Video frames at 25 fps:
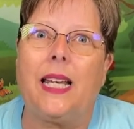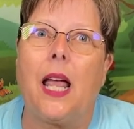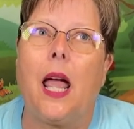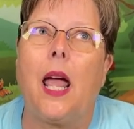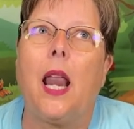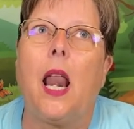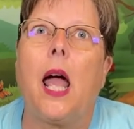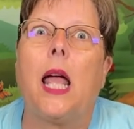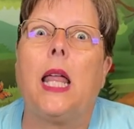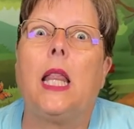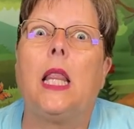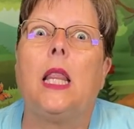and
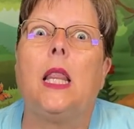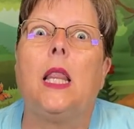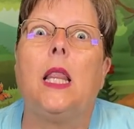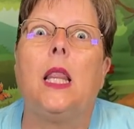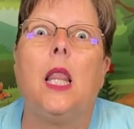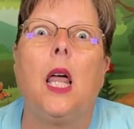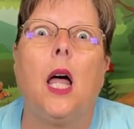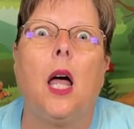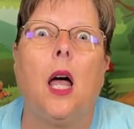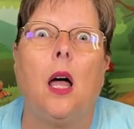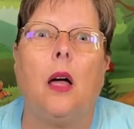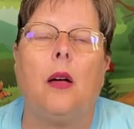I
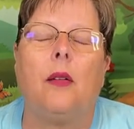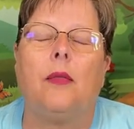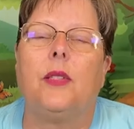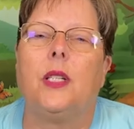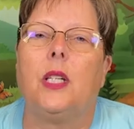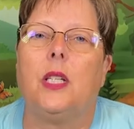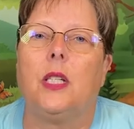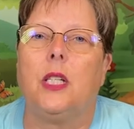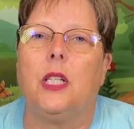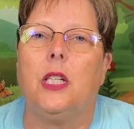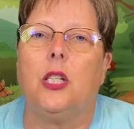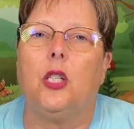love to
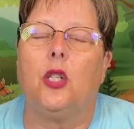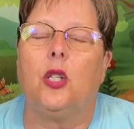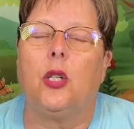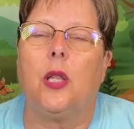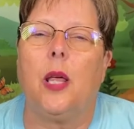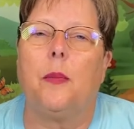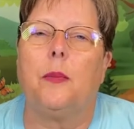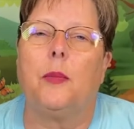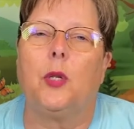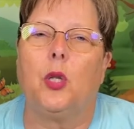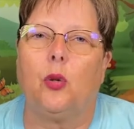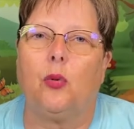teach
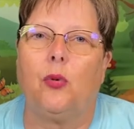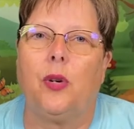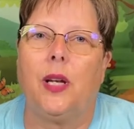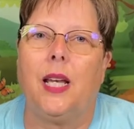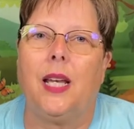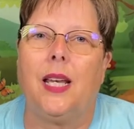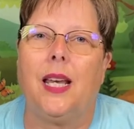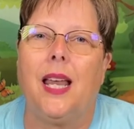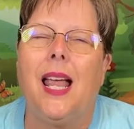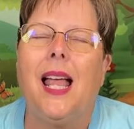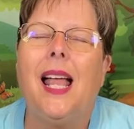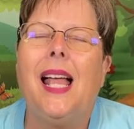them to read.